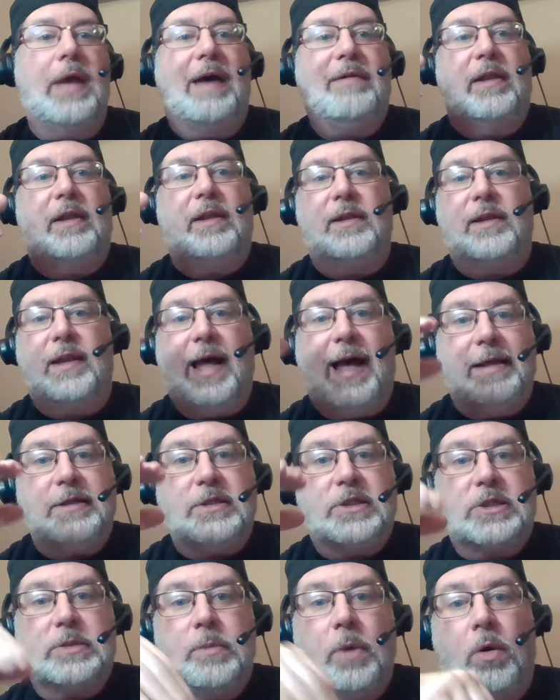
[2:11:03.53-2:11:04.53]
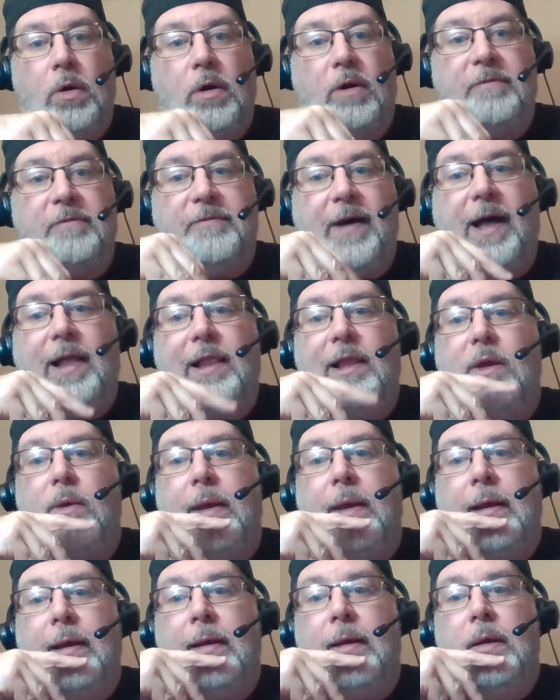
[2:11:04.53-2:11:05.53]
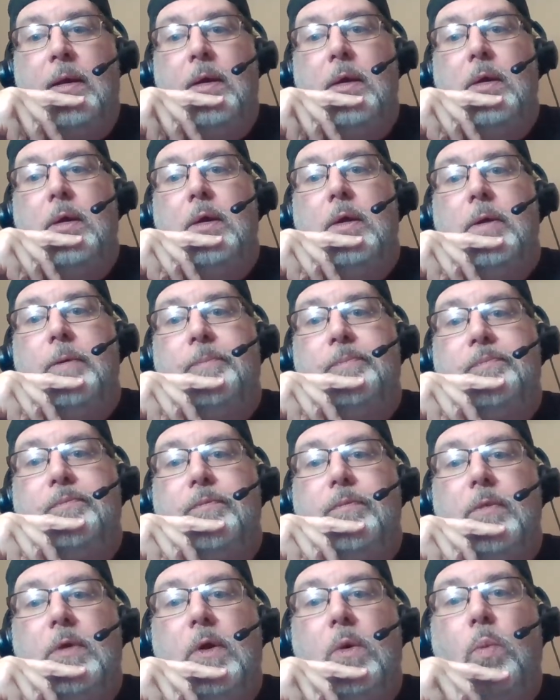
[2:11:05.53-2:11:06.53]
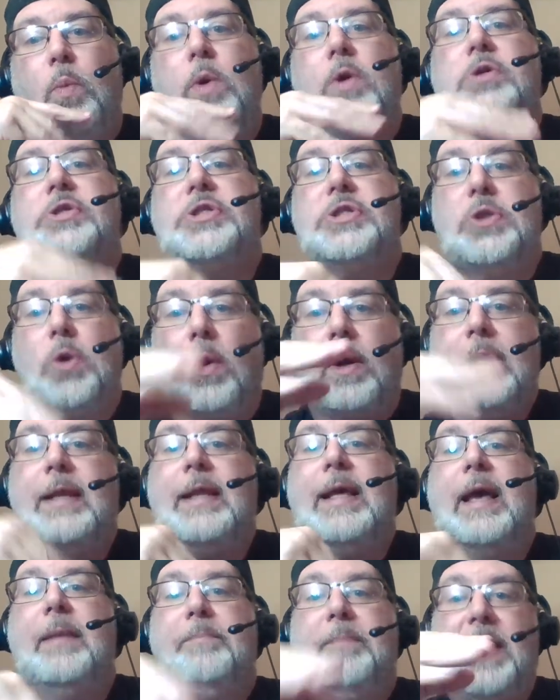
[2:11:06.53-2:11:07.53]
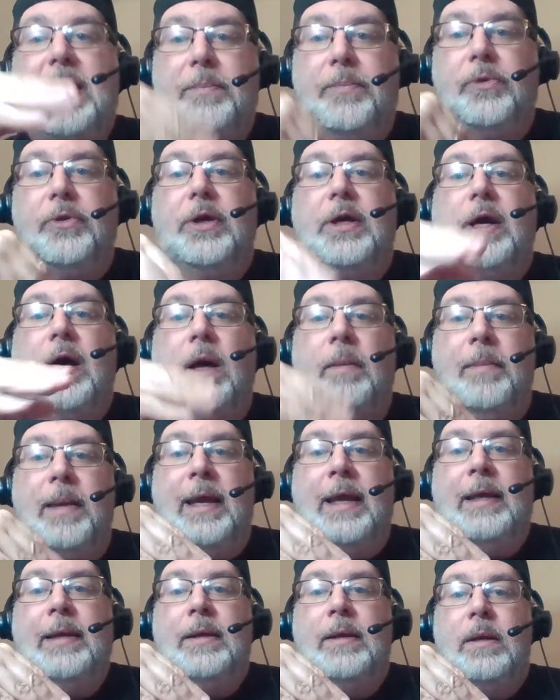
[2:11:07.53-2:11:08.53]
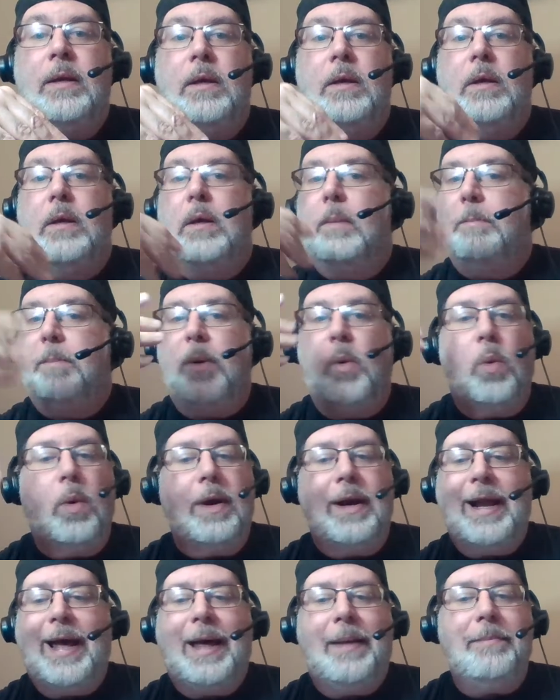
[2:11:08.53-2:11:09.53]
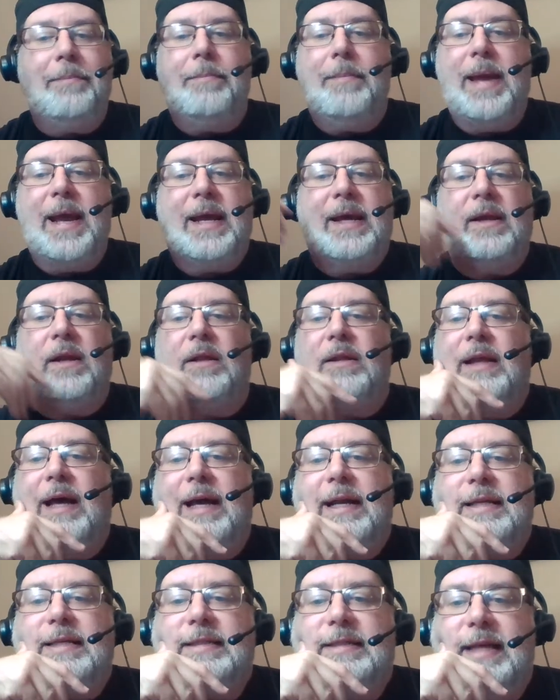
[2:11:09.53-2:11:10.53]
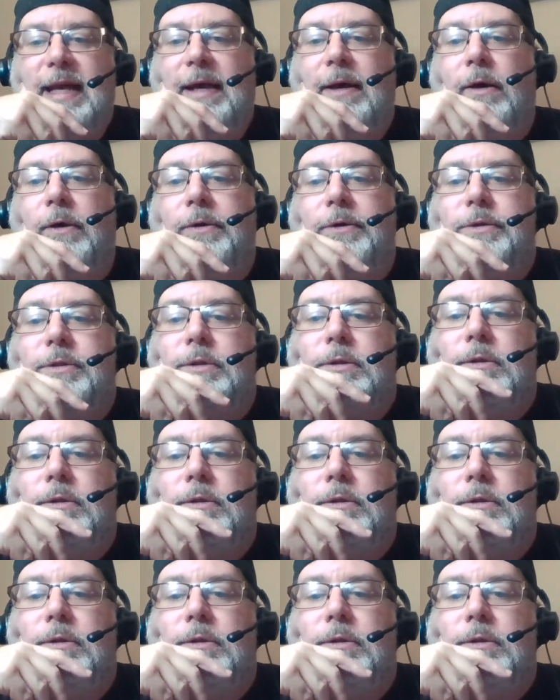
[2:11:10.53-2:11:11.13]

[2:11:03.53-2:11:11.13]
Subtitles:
have a lot smaller following, we're starting to get people to come in, but we're not making a lot of sales.